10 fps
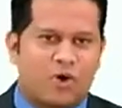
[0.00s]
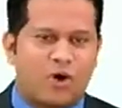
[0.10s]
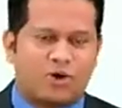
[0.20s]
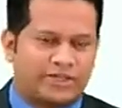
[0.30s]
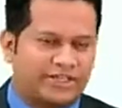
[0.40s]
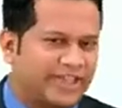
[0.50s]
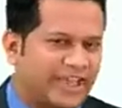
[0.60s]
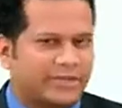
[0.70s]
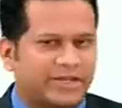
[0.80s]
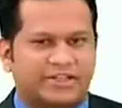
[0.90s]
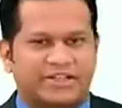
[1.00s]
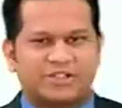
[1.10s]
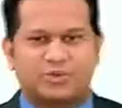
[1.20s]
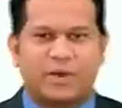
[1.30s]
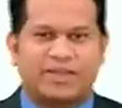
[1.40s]
or can be written
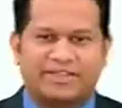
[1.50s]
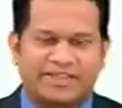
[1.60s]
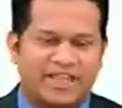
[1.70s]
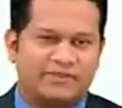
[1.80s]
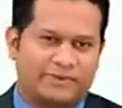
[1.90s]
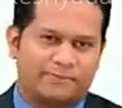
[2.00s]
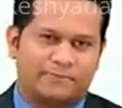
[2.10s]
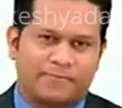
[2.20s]
as 1 Kelvin.